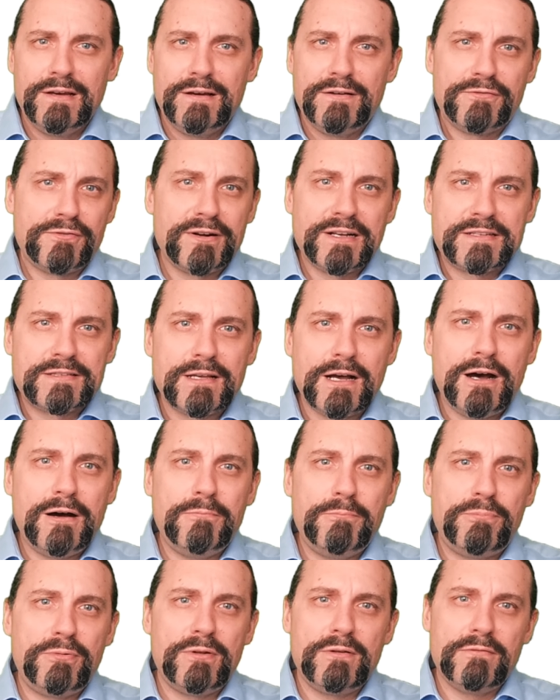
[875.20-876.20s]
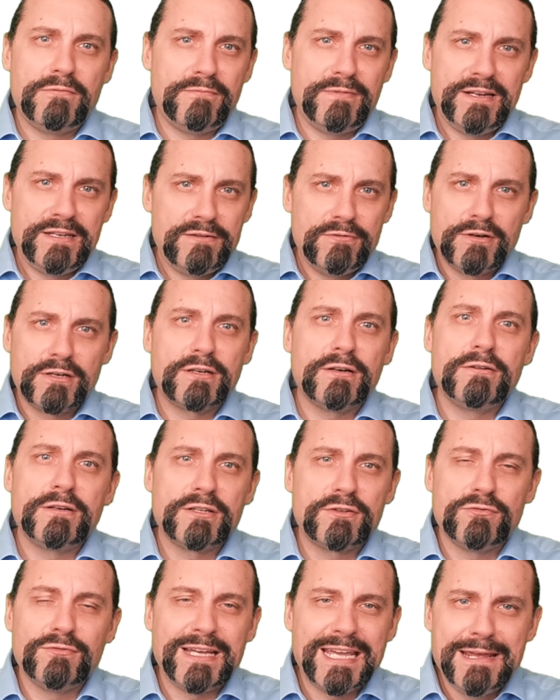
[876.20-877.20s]
For example, when you are
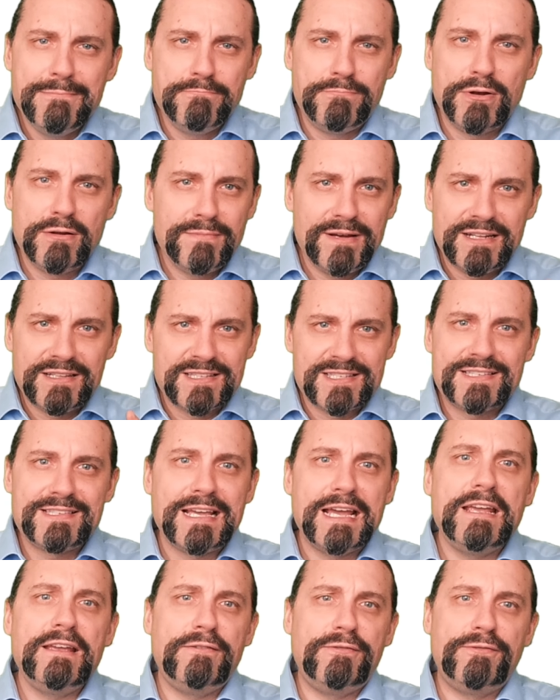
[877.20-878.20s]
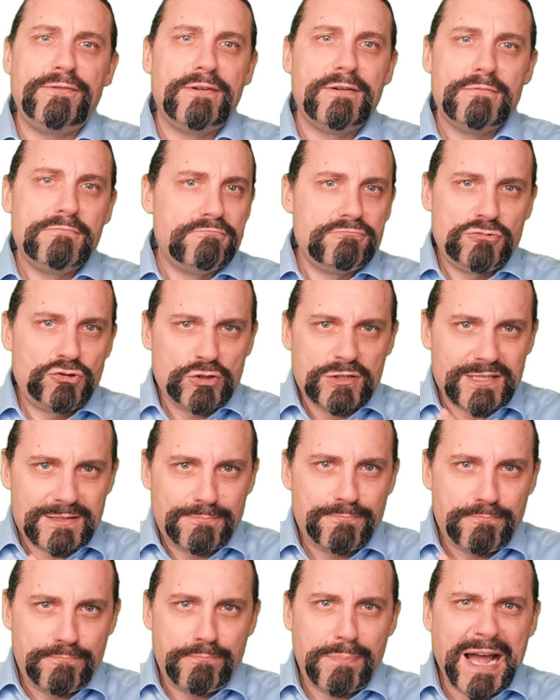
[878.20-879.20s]
going to implement SAFe just
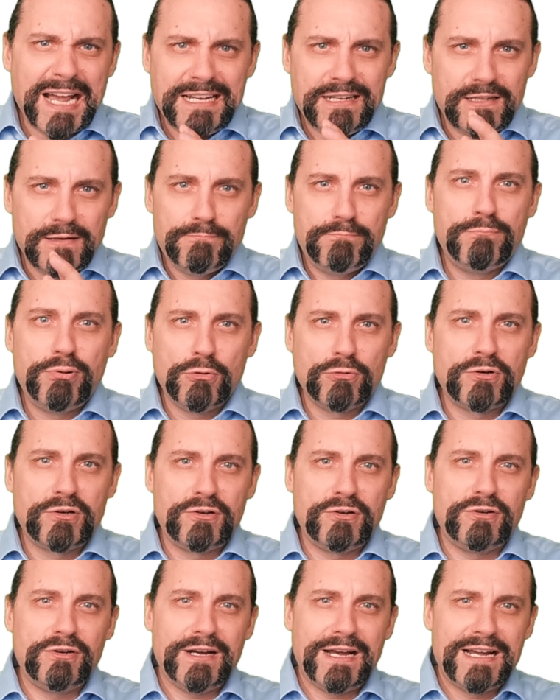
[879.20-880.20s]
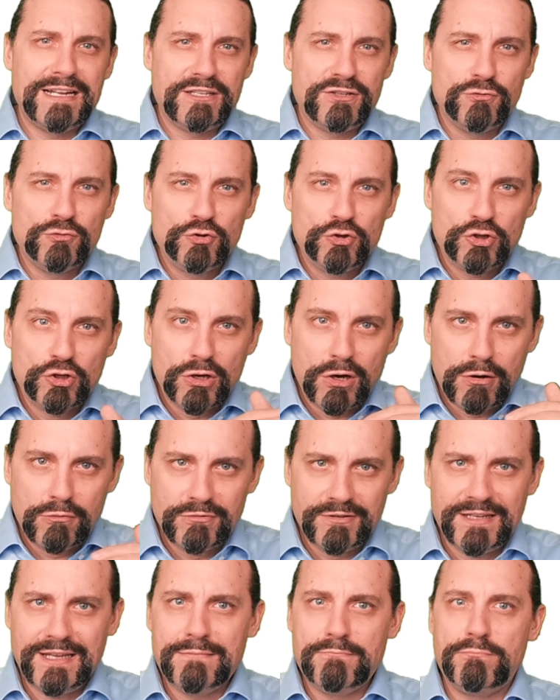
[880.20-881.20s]
by the book and you
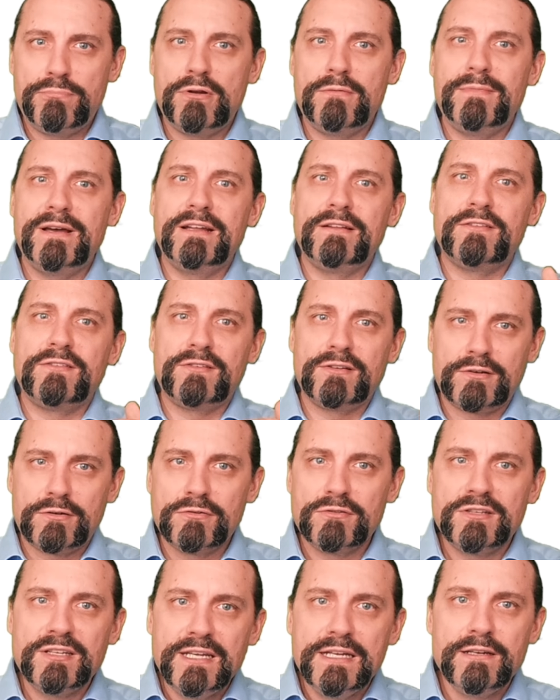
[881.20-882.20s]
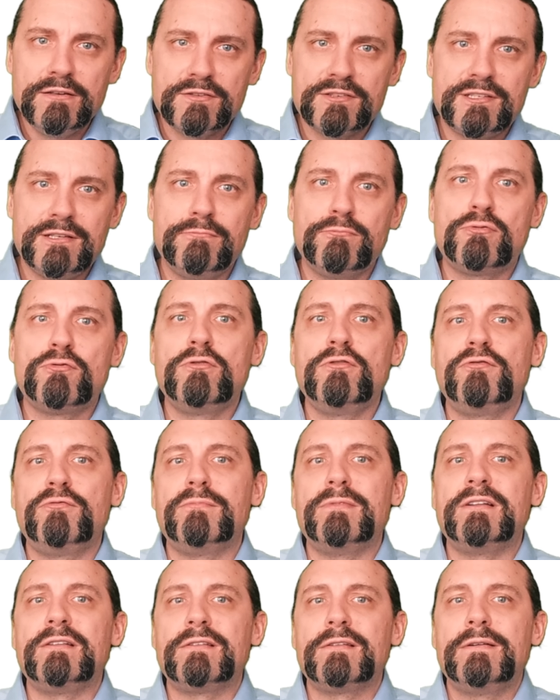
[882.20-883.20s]
don't implement the continuous
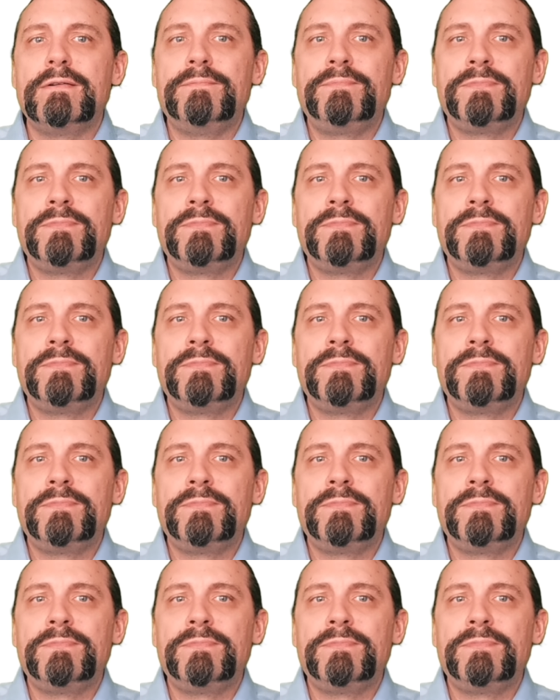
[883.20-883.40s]
improvement,